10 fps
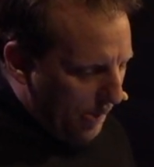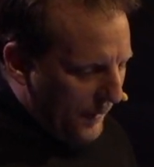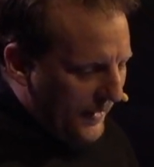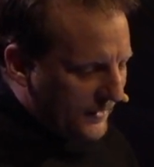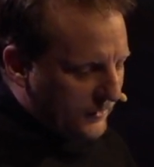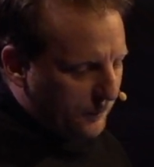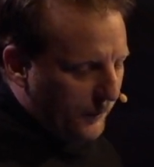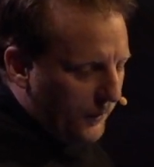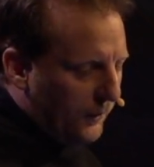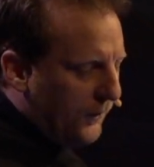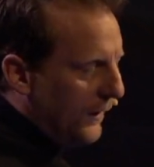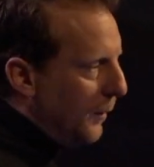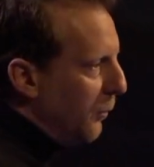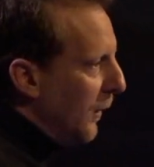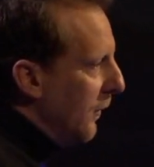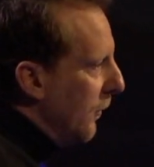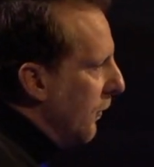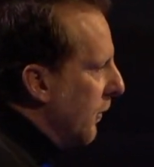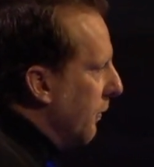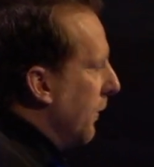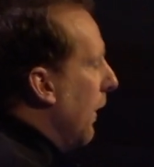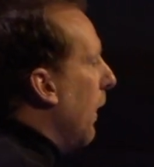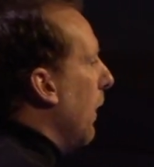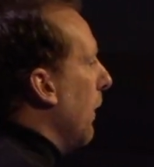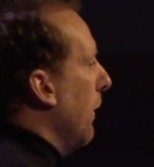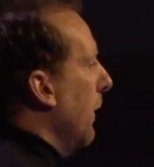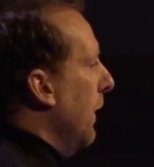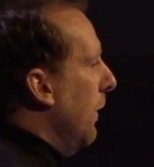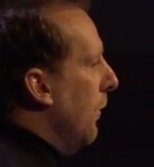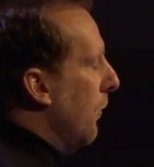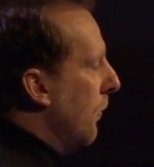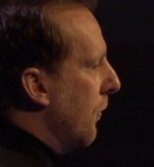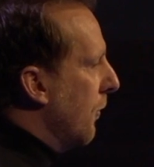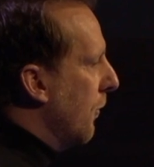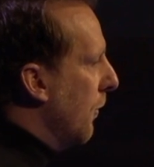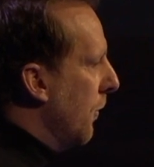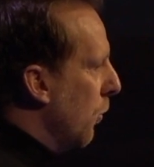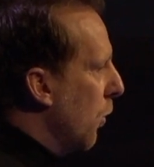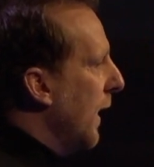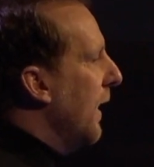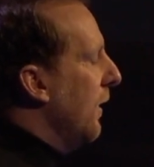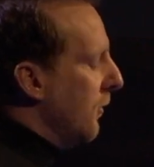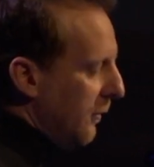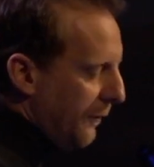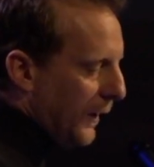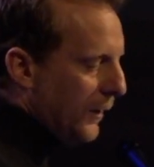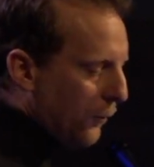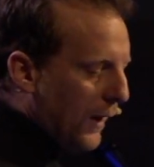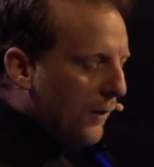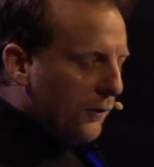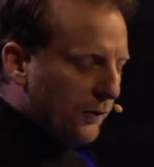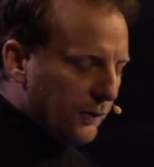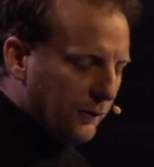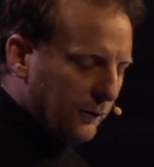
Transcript: Experiencing the presence of God is the way to find rest.